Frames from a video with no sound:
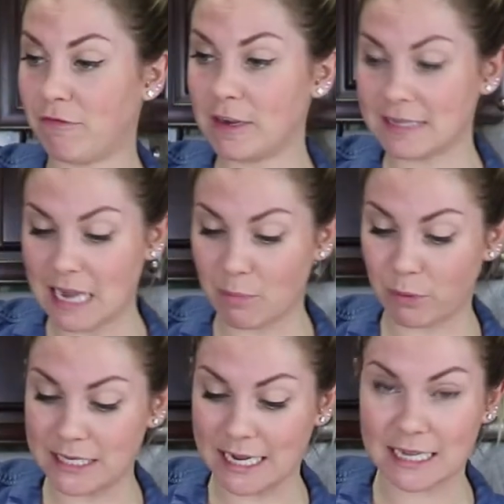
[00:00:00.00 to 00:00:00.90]
first up,
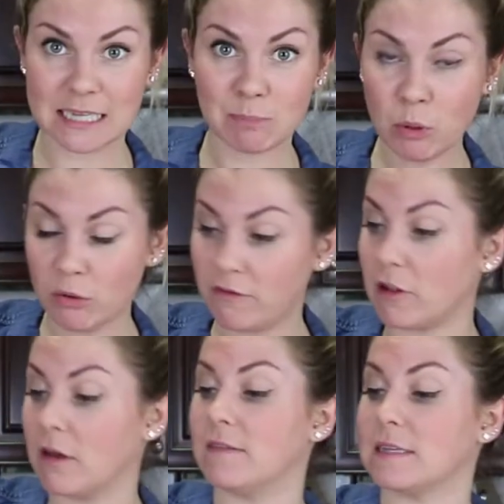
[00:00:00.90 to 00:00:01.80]
we take a spoonful
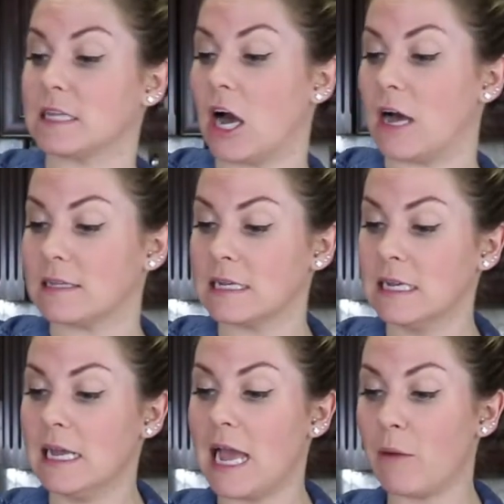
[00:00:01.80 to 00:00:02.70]
of the sauce
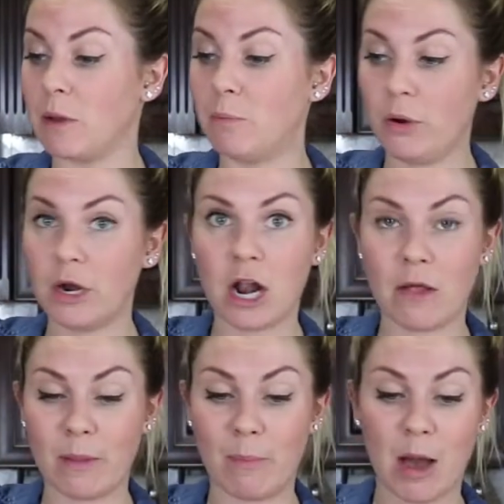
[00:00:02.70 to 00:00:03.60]
and we put it
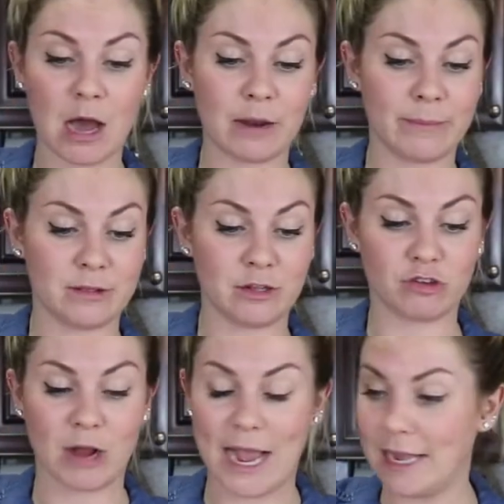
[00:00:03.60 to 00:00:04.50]
on the bottom of the
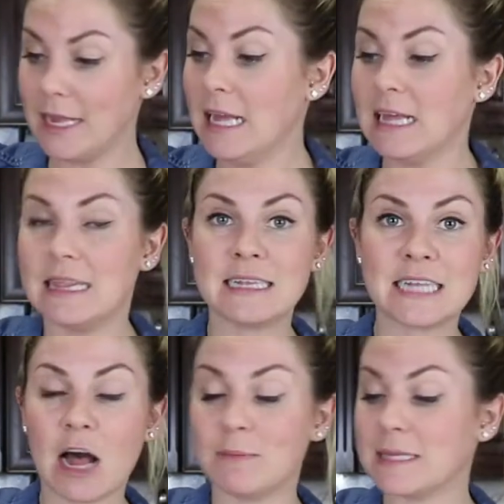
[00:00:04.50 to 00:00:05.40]
tray. This
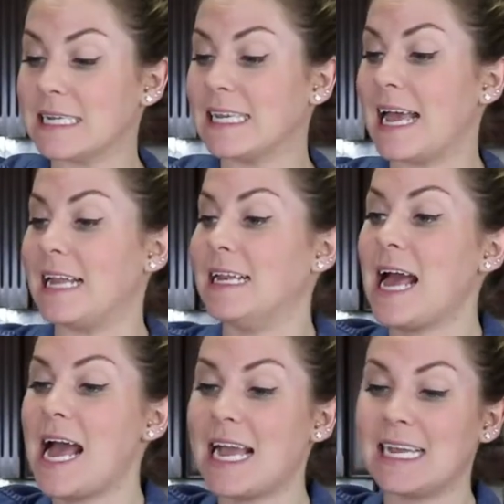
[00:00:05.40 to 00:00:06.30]
helps it get
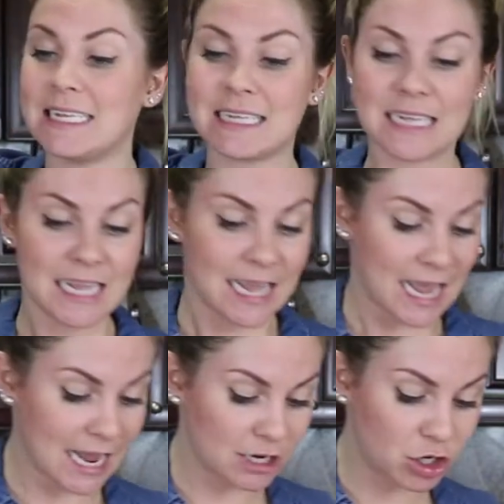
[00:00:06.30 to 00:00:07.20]
nice
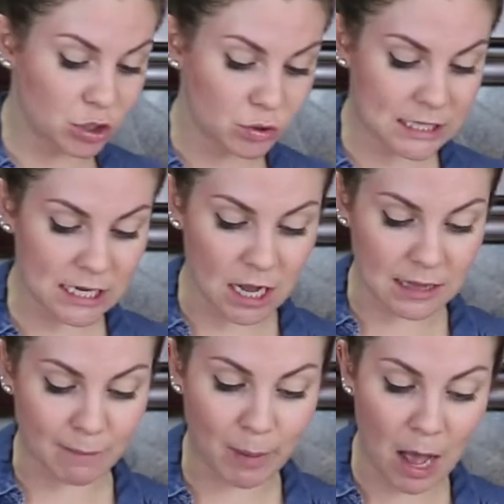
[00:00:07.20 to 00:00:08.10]
and juicy on
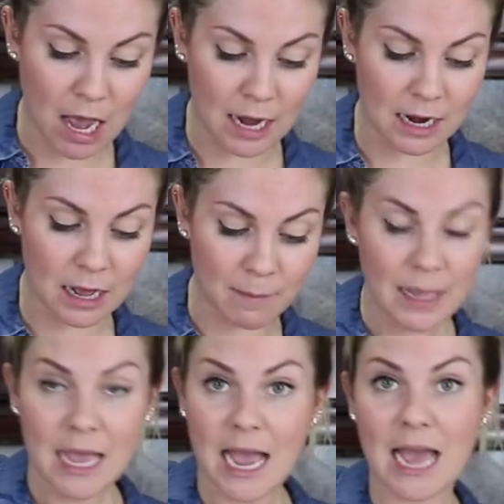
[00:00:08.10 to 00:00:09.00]
the bottom,
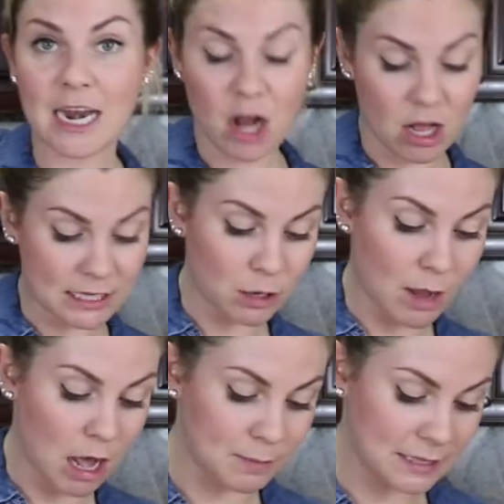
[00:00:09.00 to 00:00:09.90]
and it also
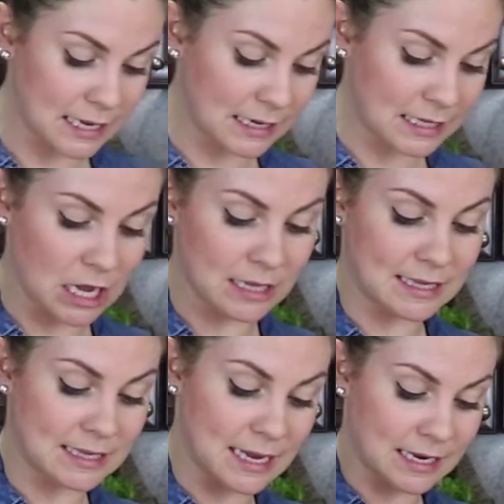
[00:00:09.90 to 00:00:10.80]
helps things
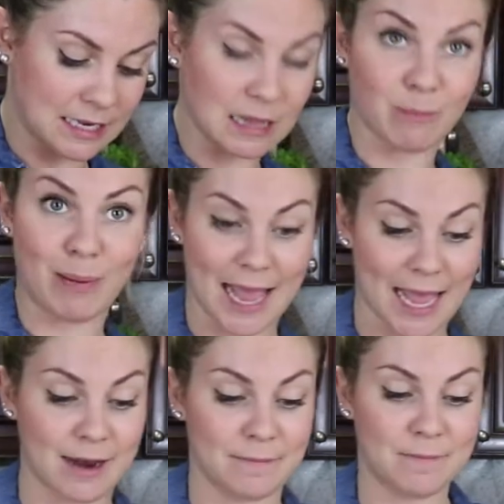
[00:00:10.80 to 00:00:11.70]
not stick to the
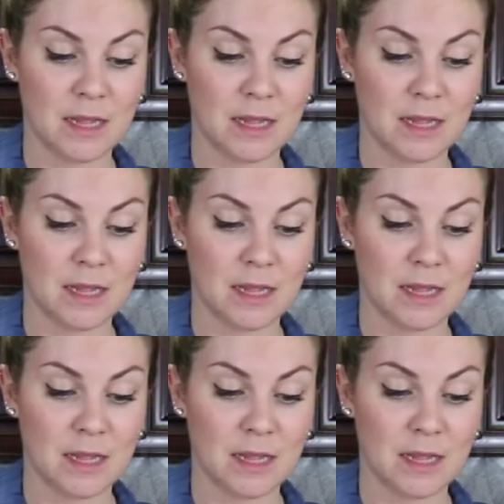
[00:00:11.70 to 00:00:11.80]
pan.